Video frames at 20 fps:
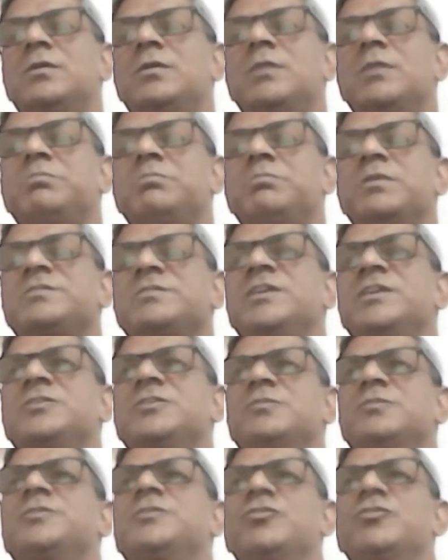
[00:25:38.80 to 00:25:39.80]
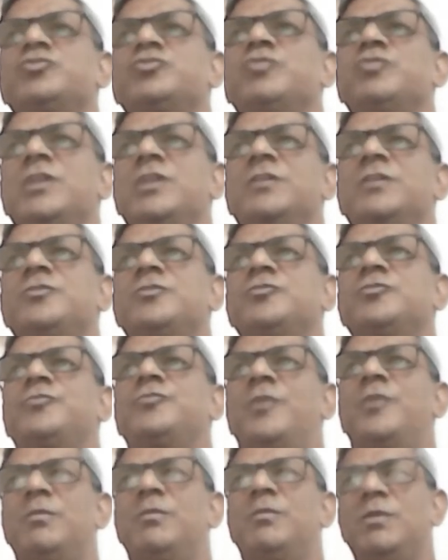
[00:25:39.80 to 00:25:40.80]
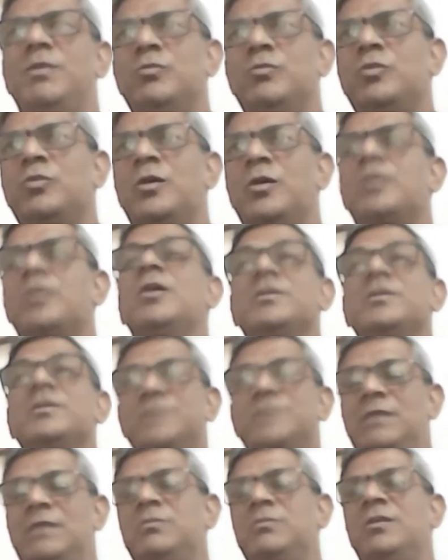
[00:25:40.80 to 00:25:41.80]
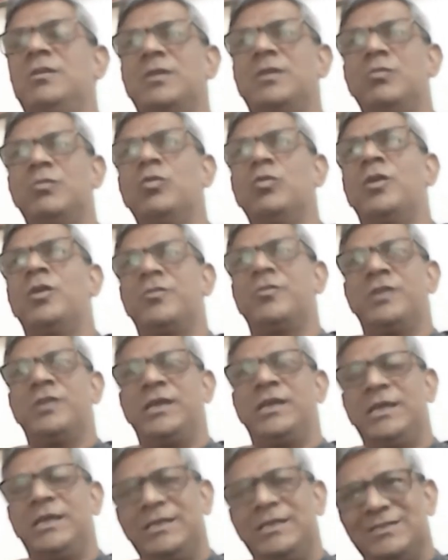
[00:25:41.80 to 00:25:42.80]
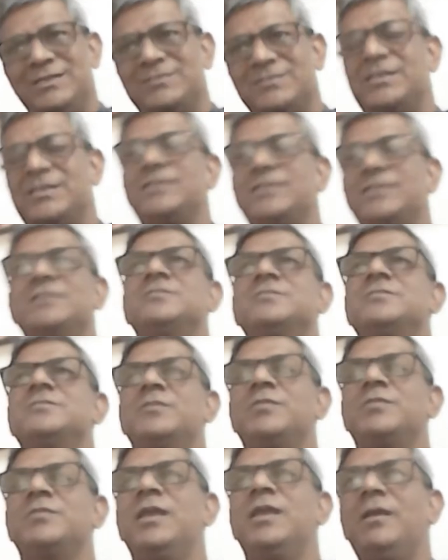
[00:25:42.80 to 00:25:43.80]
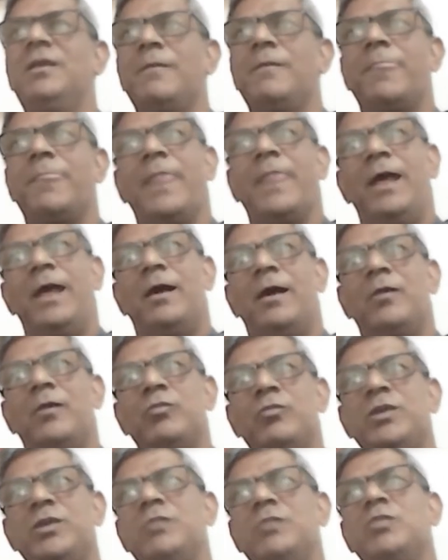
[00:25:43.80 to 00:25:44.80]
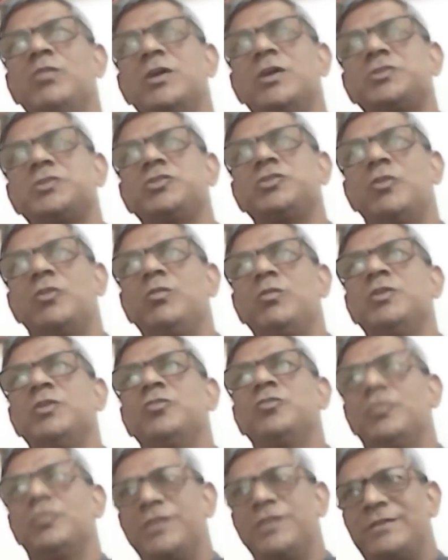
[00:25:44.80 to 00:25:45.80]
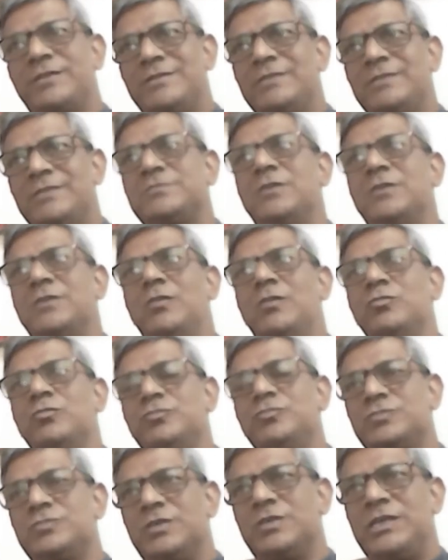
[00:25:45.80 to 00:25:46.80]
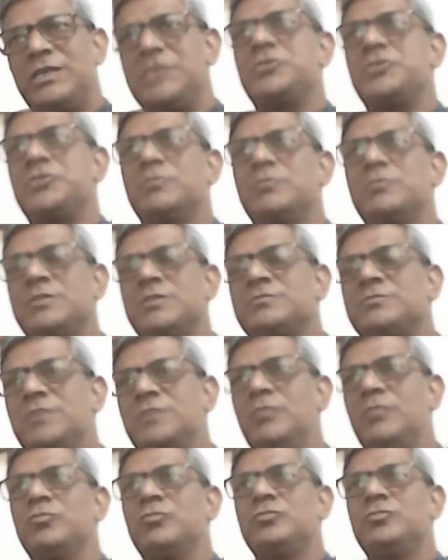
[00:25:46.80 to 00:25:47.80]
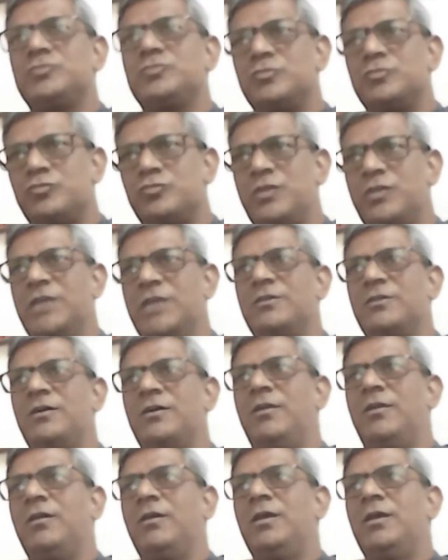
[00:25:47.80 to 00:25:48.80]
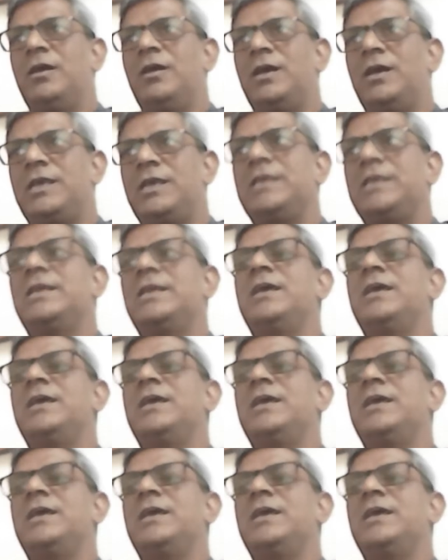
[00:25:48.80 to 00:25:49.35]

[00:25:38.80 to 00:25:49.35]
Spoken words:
a series of sounds together to form a word, a syllable or a word or a sentence or something, we are sure we know that these sounds, each of these sounds together in